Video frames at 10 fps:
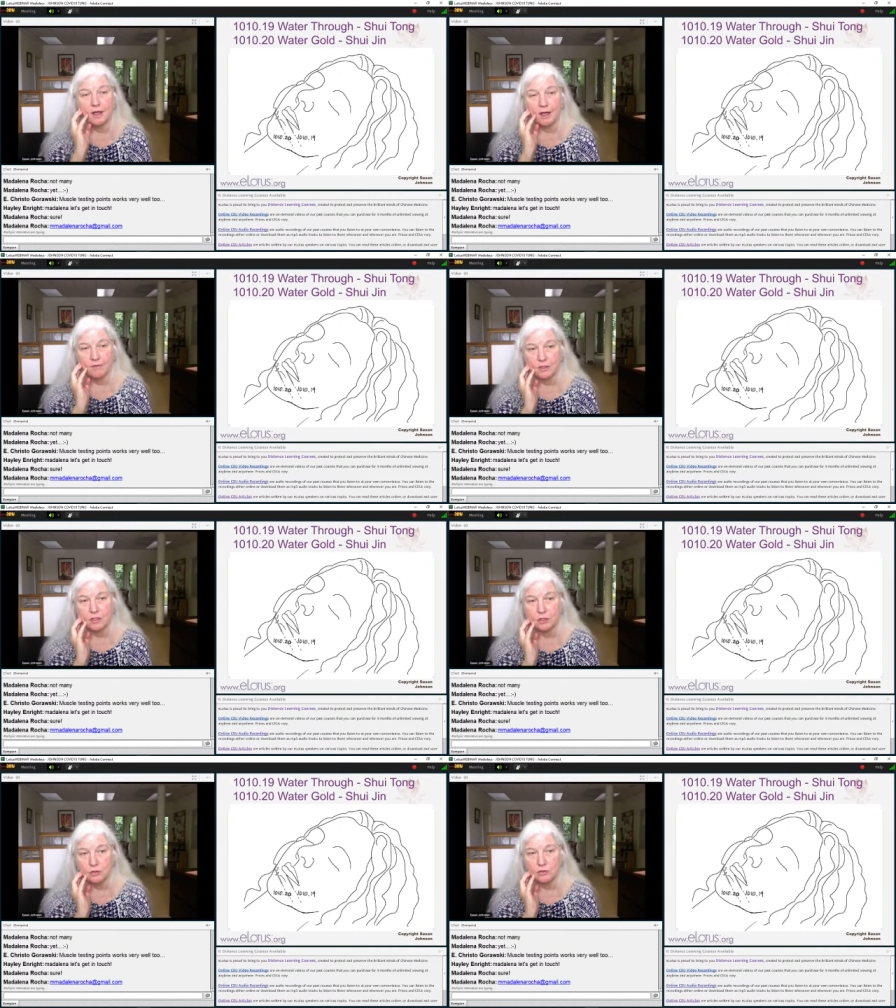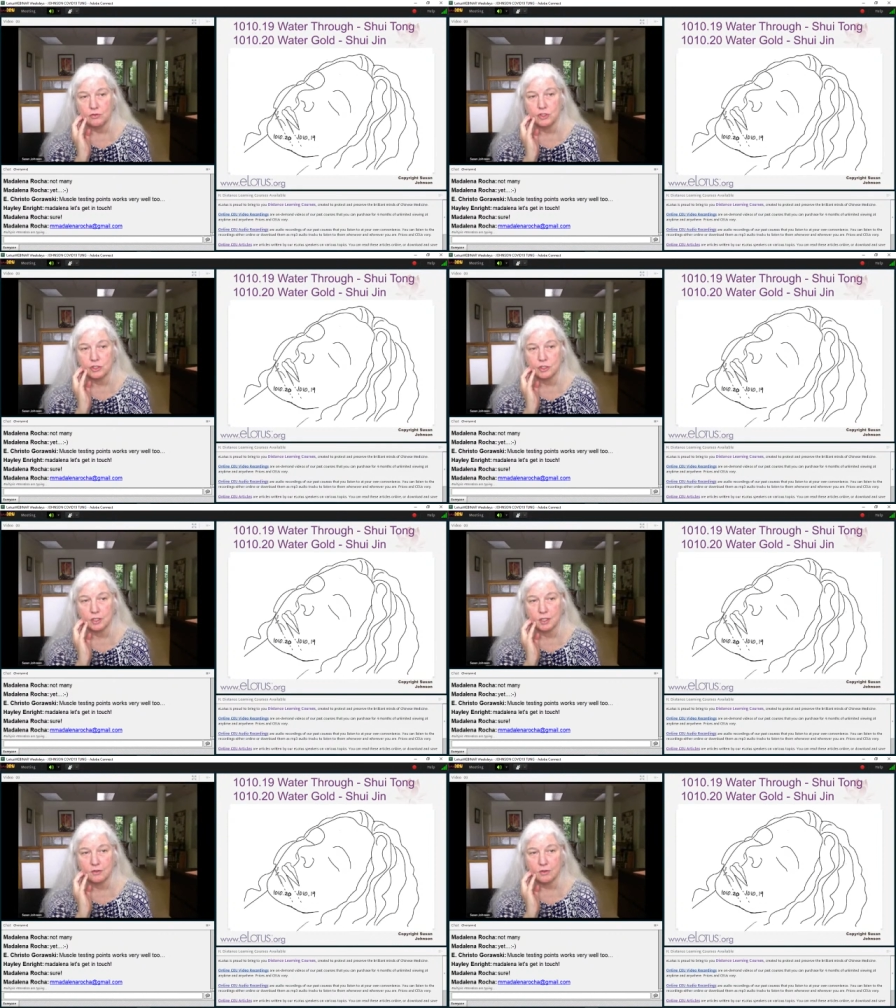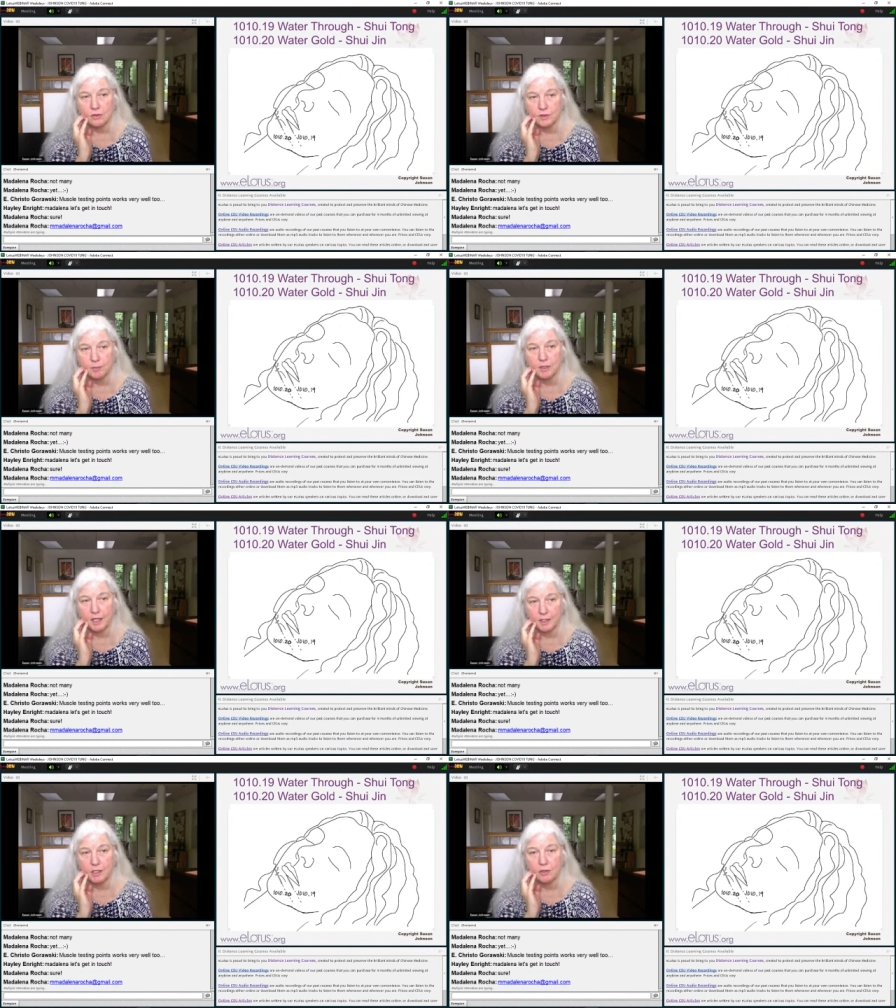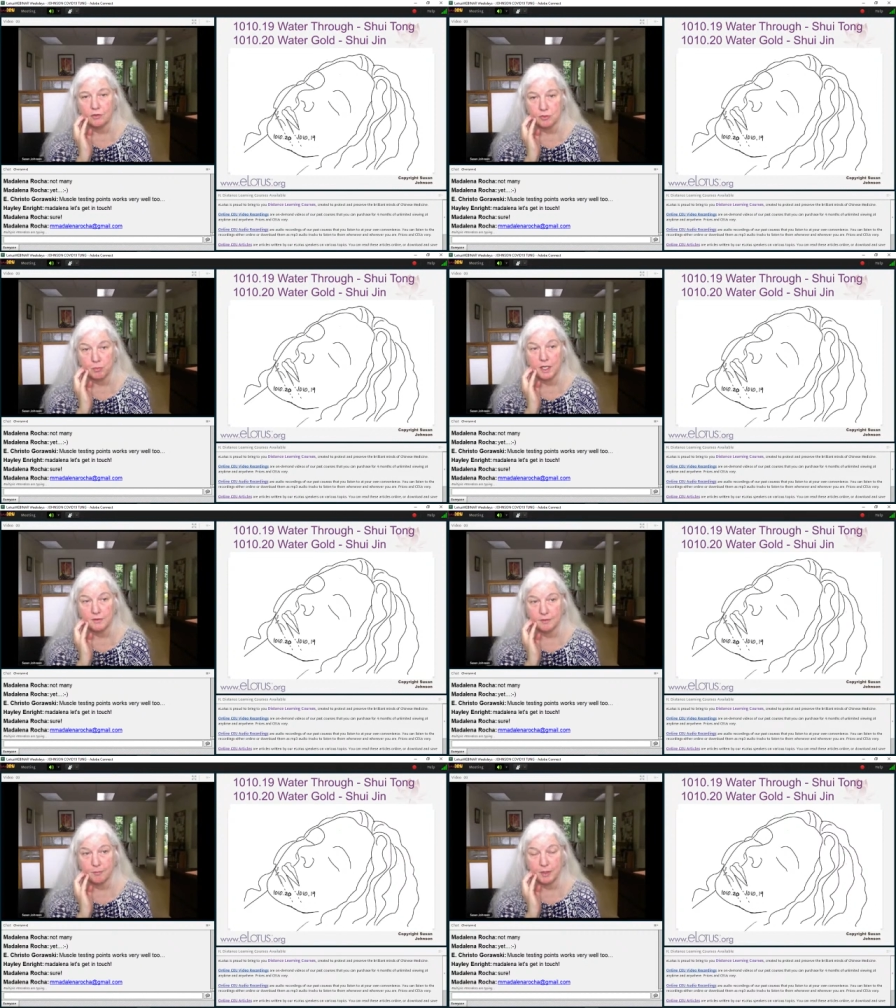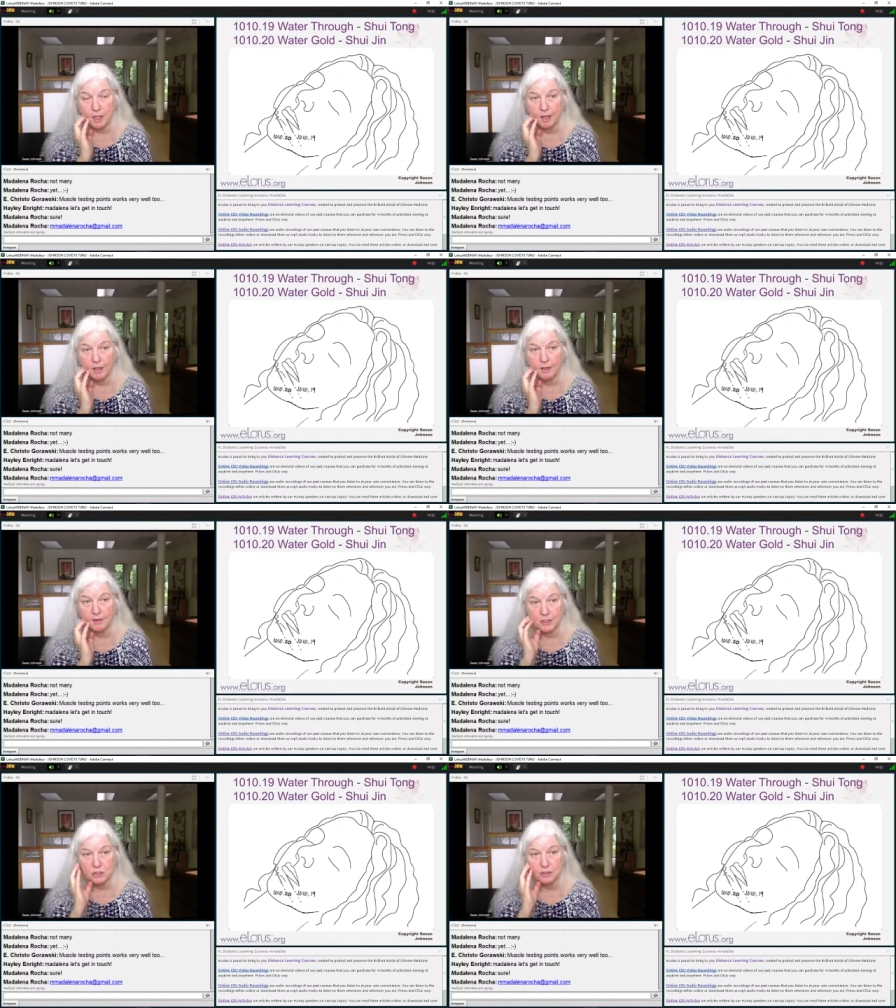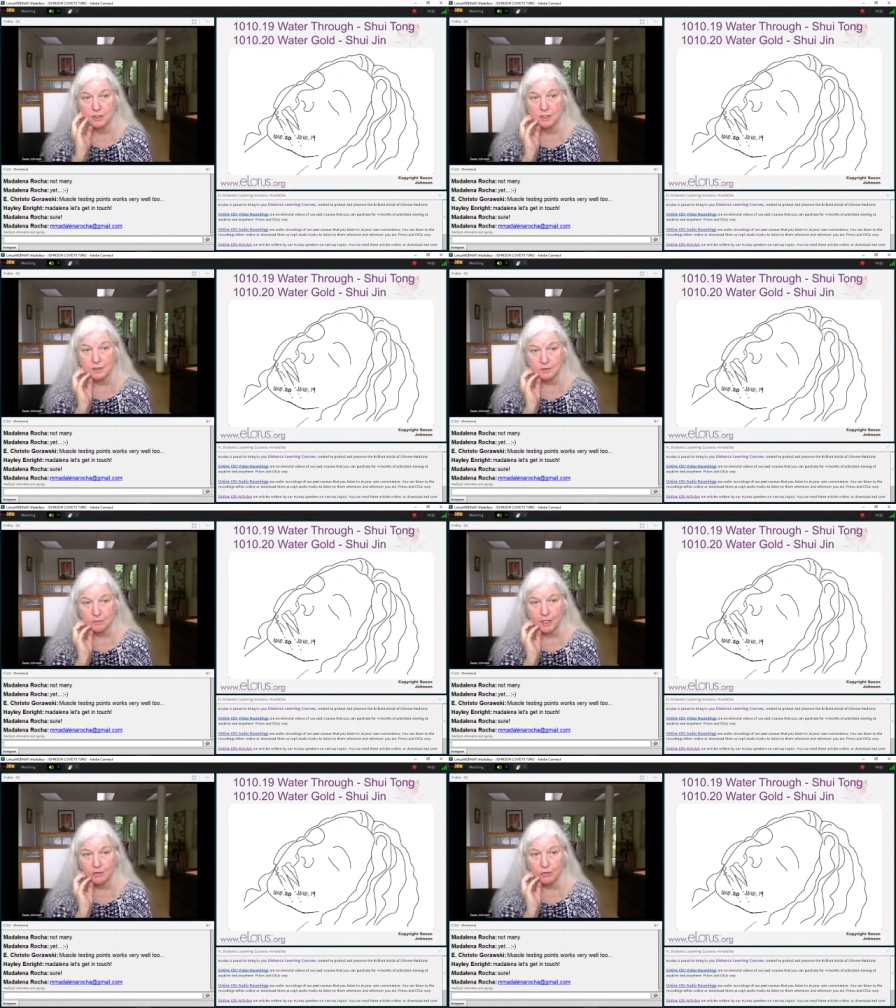have a huge uh, nerve supply and a huge blood supply, especially these, right?